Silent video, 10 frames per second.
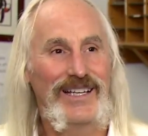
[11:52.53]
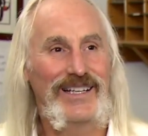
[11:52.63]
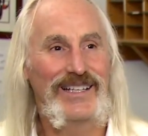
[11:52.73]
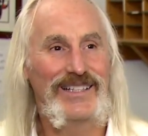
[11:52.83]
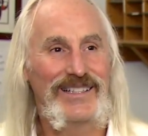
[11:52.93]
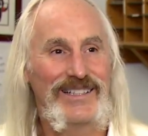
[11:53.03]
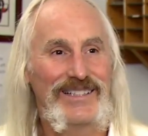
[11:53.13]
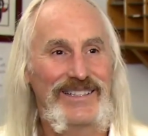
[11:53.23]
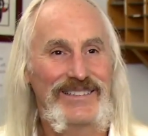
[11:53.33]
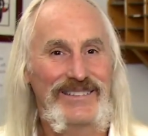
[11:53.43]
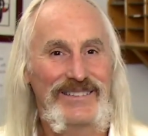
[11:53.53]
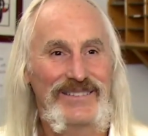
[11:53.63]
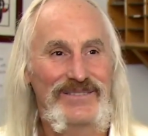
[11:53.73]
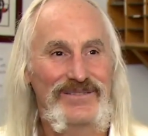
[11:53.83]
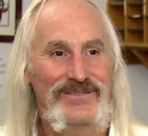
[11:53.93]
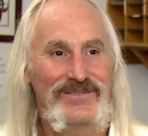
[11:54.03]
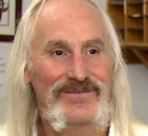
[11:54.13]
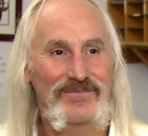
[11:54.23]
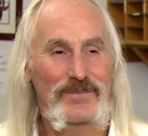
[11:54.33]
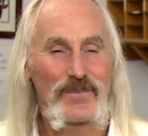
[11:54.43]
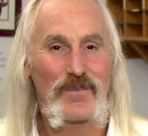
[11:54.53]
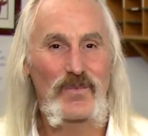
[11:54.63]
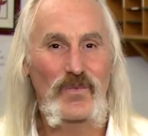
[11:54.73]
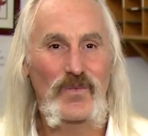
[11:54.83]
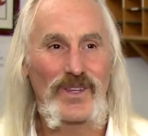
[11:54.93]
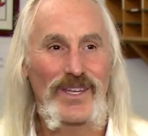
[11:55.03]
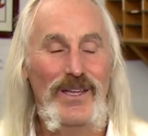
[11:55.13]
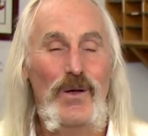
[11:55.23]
did you get started in that, and where in the world have you been with it?